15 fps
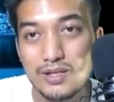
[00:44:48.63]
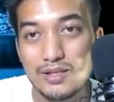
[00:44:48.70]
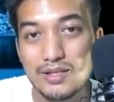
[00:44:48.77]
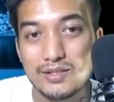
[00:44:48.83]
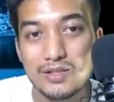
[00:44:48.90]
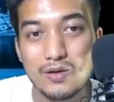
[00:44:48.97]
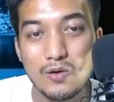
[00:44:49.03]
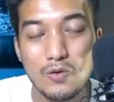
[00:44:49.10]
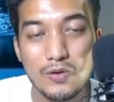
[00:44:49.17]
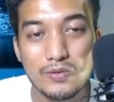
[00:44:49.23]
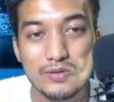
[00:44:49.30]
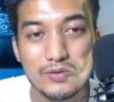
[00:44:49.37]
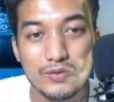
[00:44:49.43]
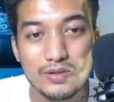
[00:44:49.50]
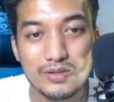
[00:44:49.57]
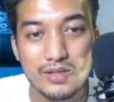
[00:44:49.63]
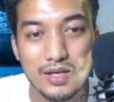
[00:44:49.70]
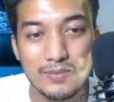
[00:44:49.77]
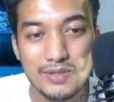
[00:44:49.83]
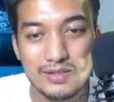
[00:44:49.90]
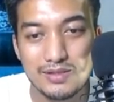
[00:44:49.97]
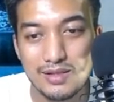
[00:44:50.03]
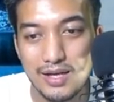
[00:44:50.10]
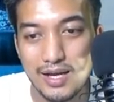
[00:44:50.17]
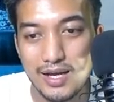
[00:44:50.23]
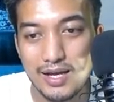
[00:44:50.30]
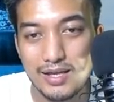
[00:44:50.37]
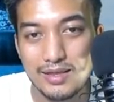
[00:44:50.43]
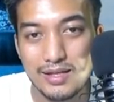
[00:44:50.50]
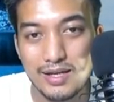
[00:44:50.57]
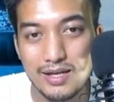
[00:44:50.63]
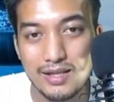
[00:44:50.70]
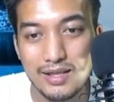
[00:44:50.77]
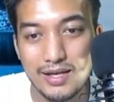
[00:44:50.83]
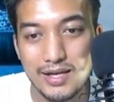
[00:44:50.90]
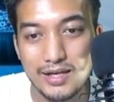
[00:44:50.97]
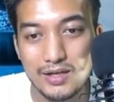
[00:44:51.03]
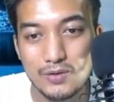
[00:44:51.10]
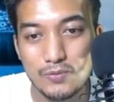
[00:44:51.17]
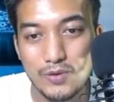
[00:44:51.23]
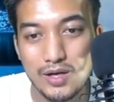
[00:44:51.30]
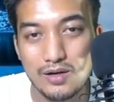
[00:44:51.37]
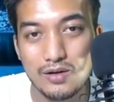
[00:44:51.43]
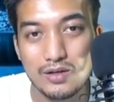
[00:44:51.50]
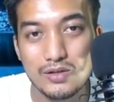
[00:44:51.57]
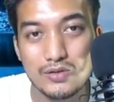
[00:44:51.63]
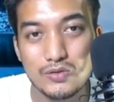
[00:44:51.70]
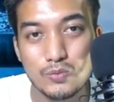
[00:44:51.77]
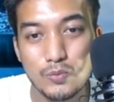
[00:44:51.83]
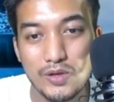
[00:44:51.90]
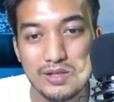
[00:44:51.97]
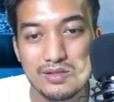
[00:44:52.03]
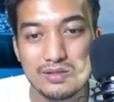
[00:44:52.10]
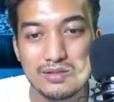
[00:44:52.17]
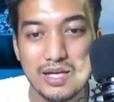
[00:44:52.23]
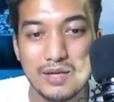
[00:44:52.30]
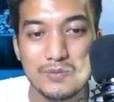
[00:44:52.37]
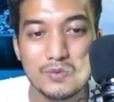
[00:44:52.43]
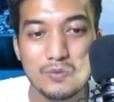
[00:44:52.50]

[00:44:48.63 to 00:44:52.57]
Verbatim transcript: Let's go to the summons and then like we are gonna wish times